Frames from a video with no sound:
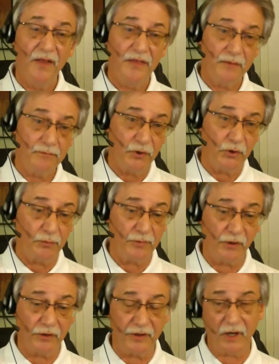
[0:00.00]
then boom,
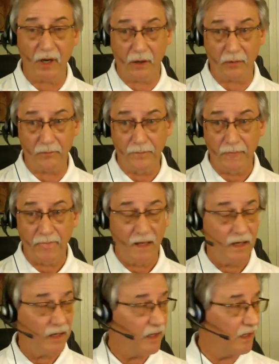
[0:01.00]
here you go.
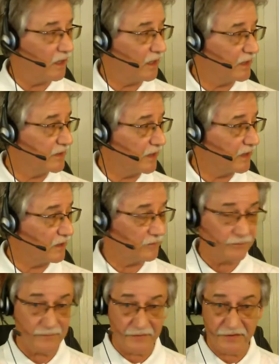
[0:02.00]
And
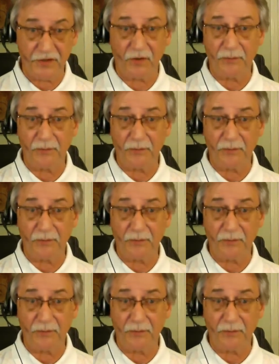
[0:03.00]
so